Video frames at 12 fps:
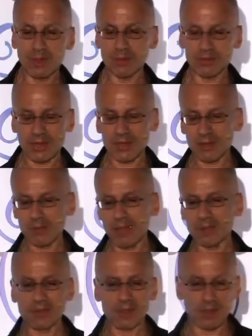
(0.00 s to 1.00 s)
there was something
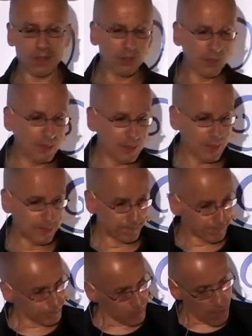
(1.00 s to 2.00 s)
badly wrong, and uh,
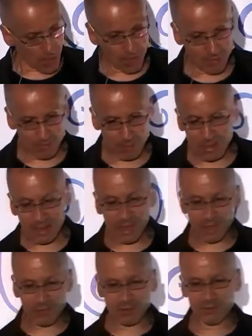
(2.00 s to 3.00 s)
it, my
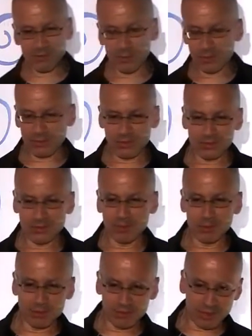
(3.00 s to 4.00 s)
life uh, was
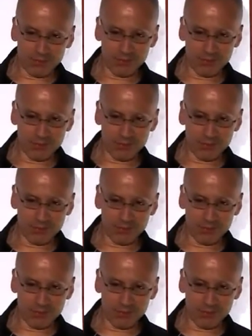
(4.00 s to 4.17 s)
somewhat